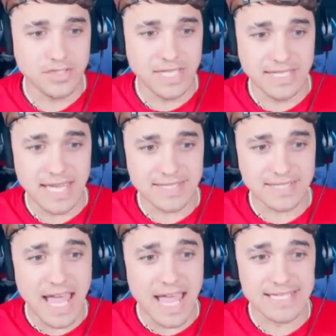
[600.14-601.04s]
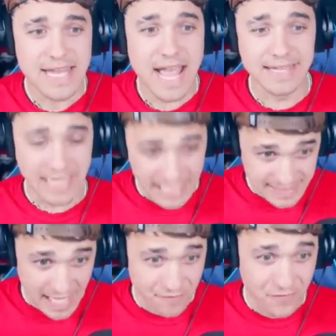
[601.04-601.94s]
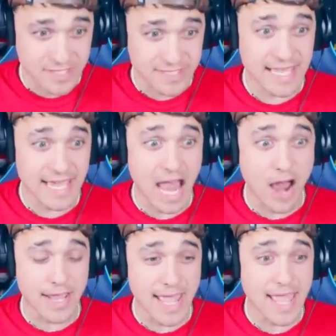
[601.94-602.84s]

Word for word: Just in case, guys, I think it's time for us to get out of